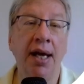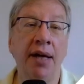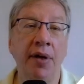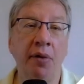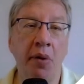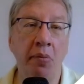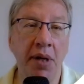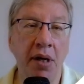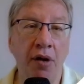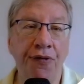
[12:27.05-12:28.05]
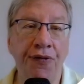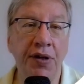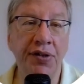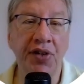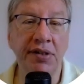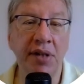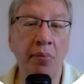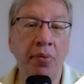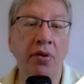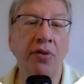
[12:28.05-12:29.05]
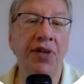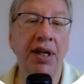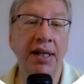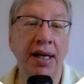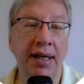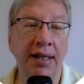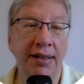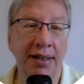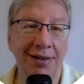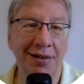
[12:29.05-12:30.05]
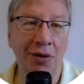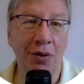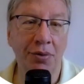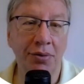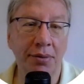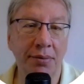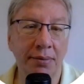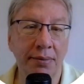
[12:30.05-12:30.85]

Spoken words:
and it will be our first example of data analytics in use.